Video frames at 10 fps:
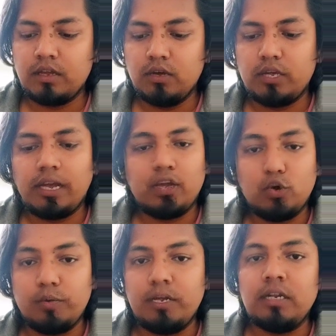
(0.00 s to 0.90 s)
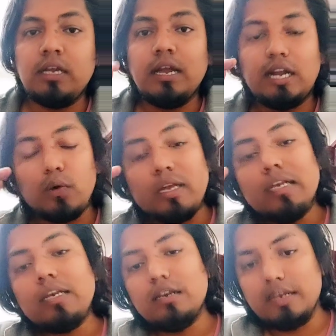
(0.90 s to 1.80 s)
Okay, I hope done. Now
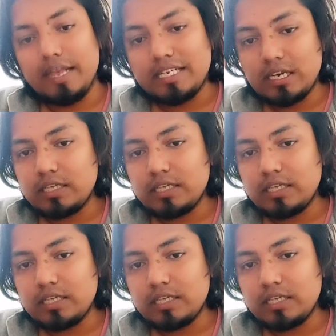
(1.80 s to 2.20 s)
in next